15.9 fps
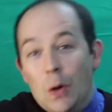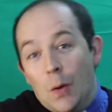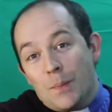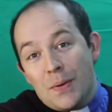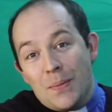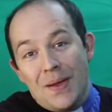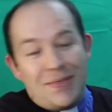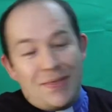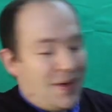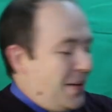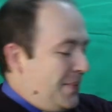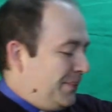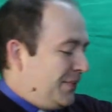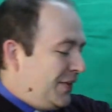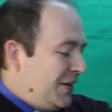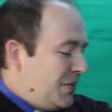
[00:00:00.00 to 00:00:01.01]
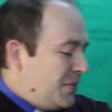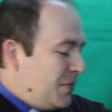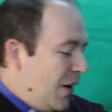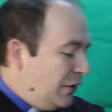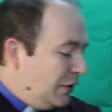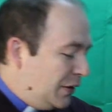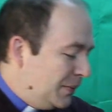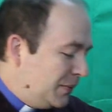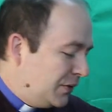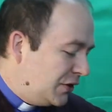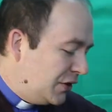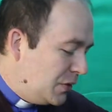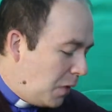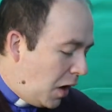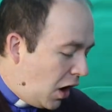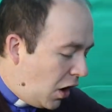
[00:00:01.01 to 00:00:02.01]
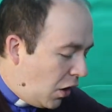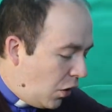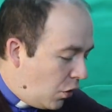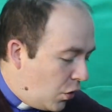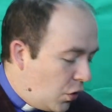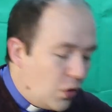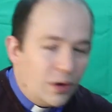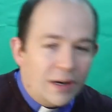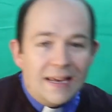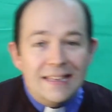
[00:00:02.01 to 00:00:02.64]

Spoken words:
Lord be with you. Welcome to our All